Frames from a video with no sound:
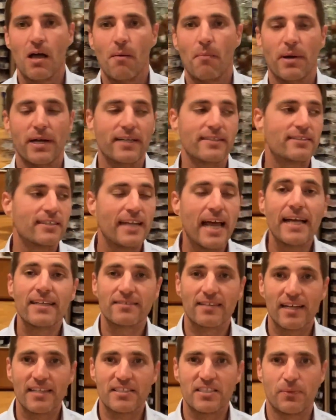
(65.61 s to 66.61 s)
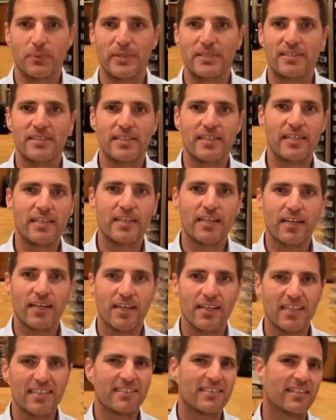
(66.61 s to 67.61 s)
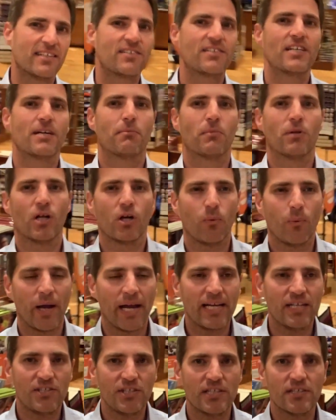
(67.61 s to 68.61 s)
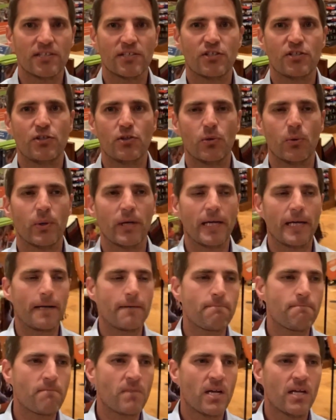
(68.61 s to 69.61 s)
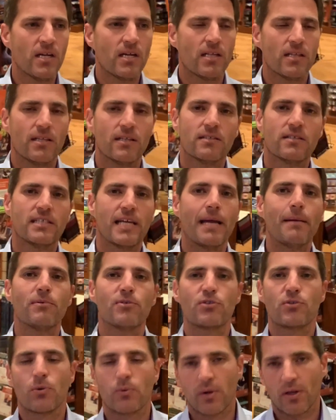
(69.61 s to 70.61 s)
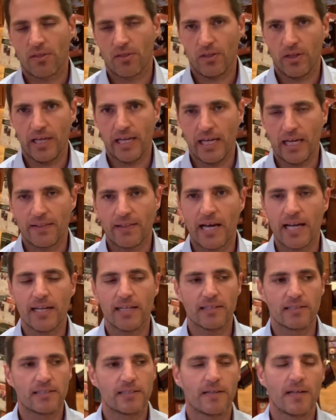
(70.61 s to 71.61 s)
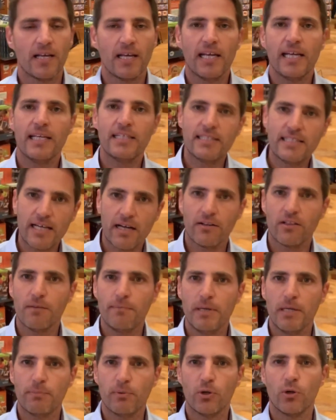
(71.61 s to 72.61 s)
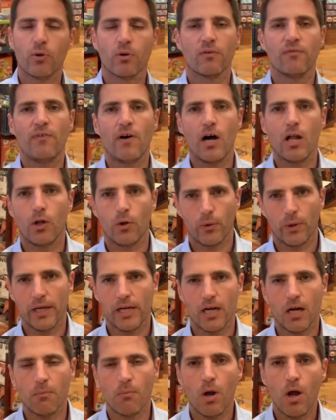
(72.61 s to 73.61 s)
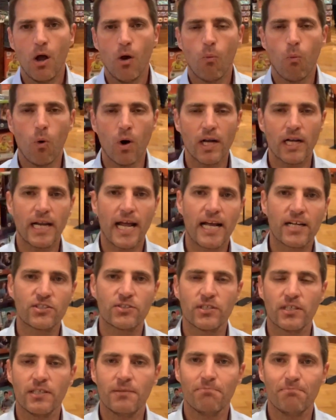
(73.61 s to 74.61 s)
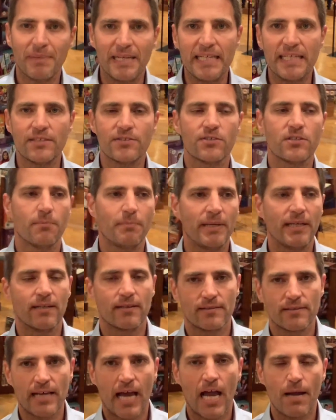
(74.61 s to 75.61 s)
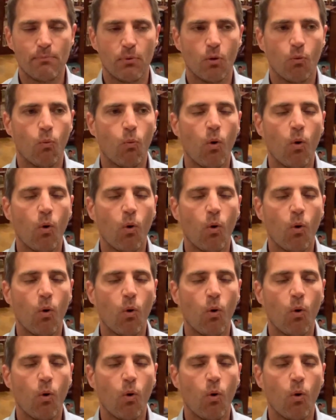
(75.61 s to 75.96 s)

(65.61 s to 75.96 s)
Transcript: But in today's lesson, we see, at least in a similar way, Jesus doing the same sort of thing. And that is, he's telling the people who are following him what it actually means to be a disciple.